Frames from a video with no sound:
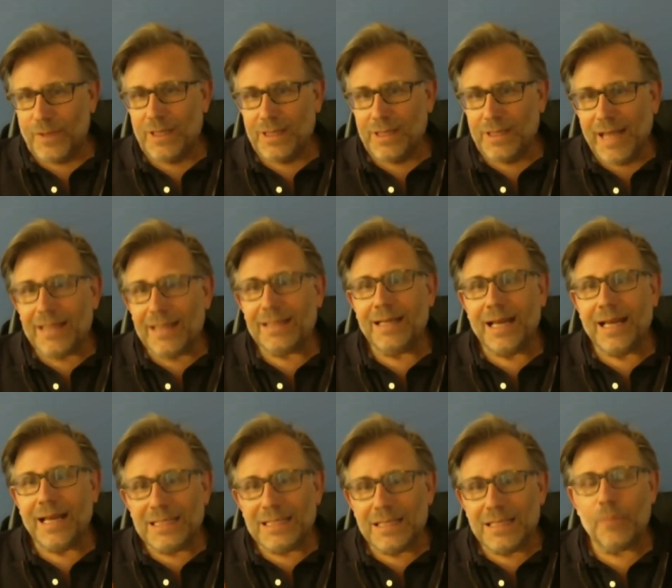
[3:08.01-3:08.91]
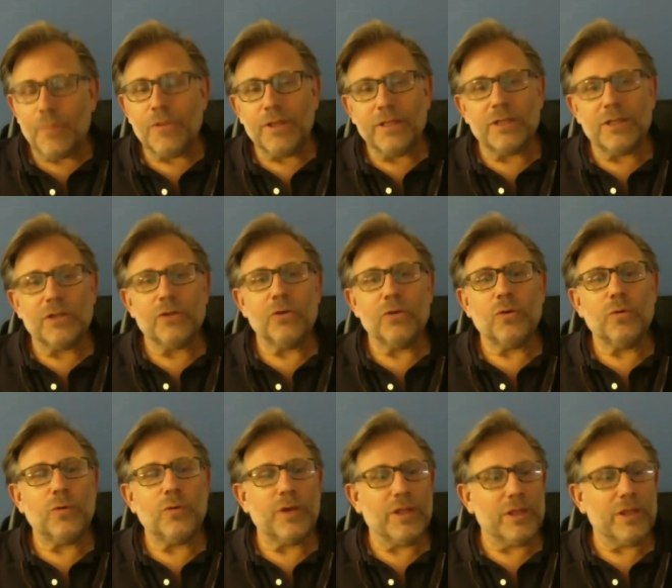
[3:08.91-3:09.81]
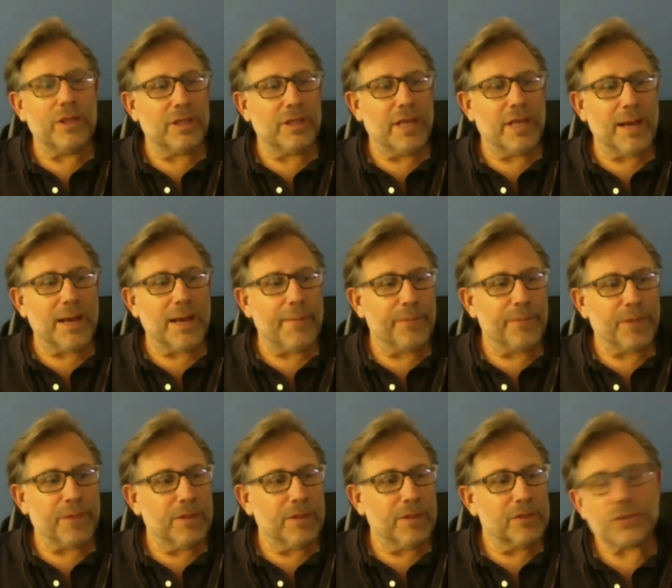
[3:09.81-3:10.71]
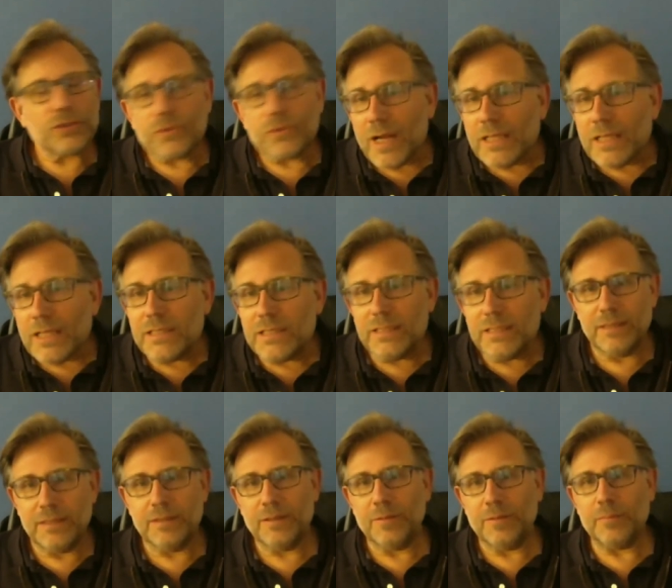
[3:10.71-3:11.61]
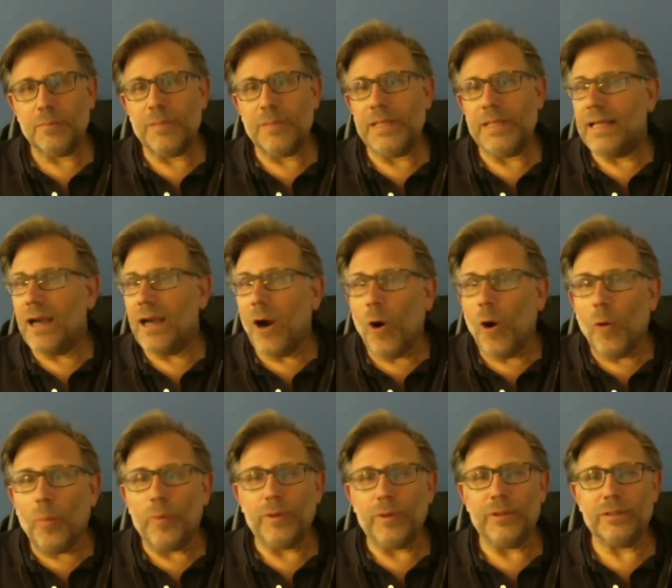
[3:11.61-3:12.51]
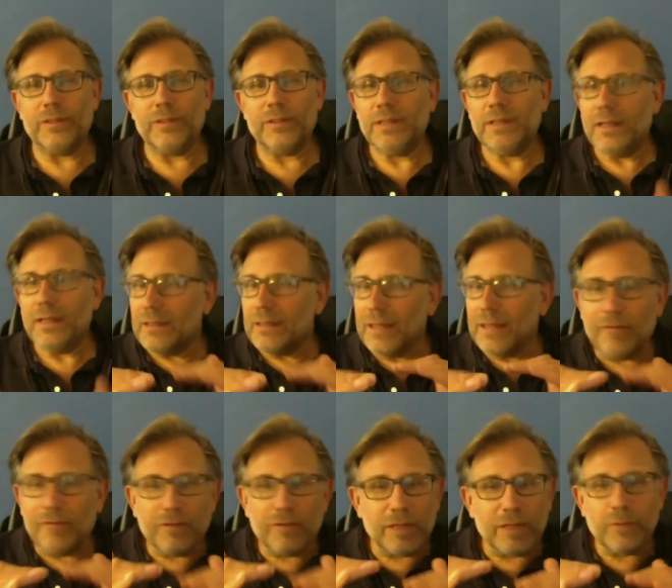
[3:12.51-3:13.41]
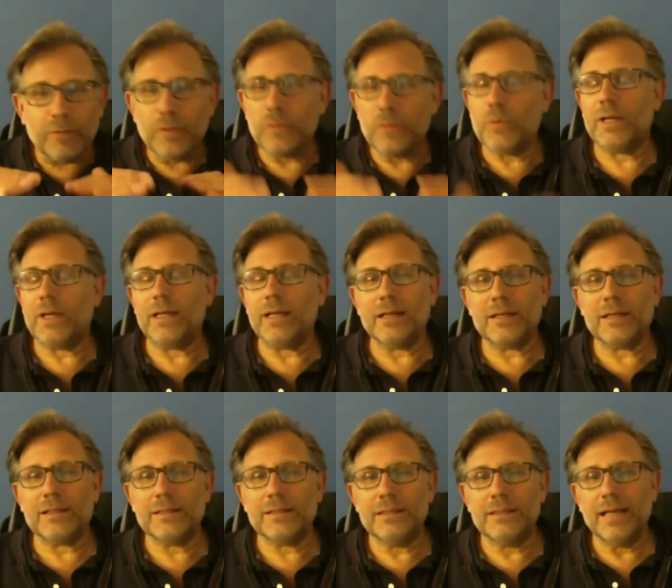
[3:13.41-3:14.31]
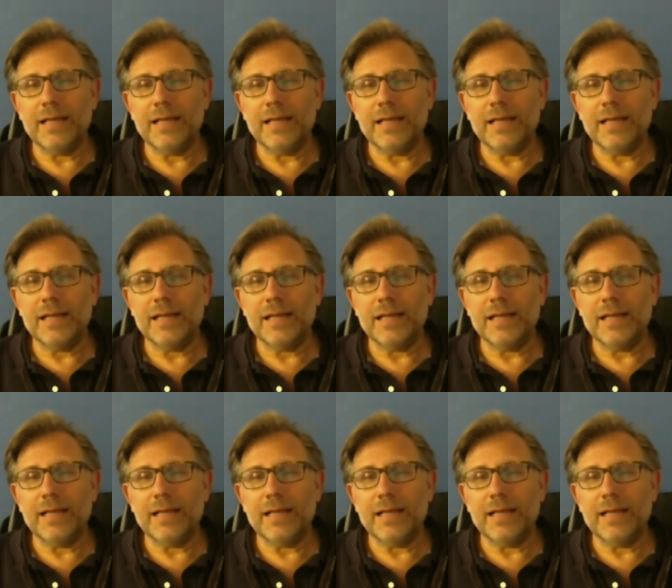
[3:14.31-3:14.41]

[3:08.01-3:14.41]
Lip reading: Connected has something to do with trust, being open, leveling with one another.